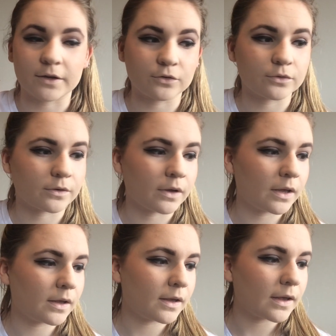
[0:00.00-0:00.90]
I don't know
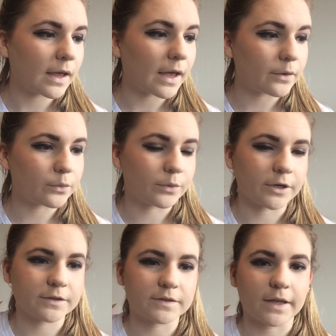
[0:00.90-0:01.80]
how it
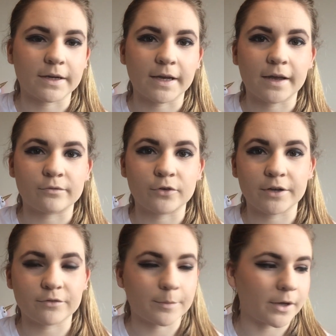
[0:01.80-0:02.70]
works, and I have
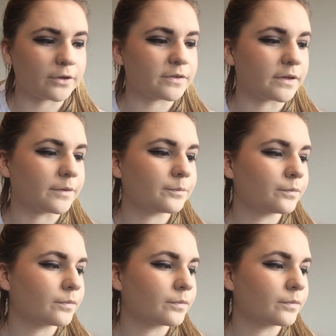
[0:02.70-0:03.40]
raved about it